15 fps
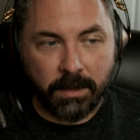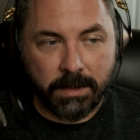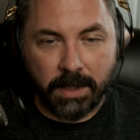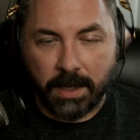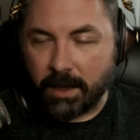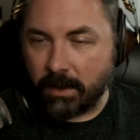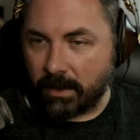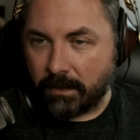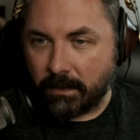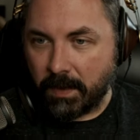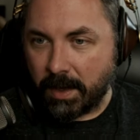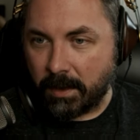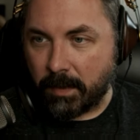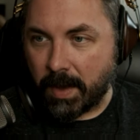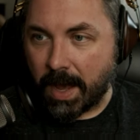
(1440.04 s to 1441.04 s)
hear the
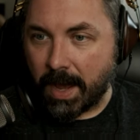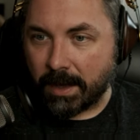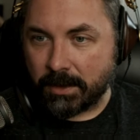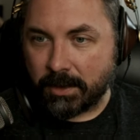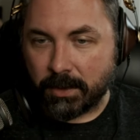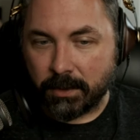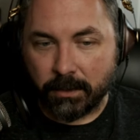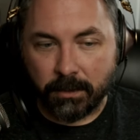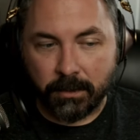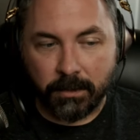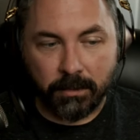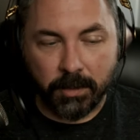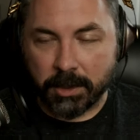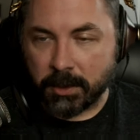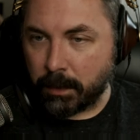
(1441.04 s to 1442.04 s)
feedback, to
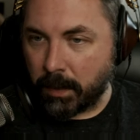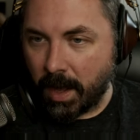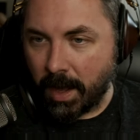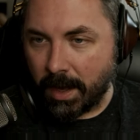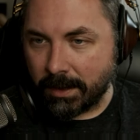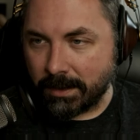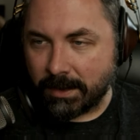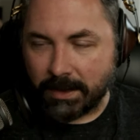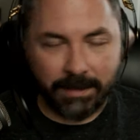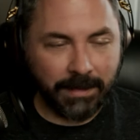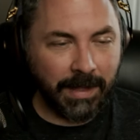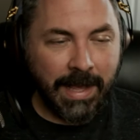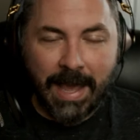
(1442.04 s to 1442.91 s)
respond to,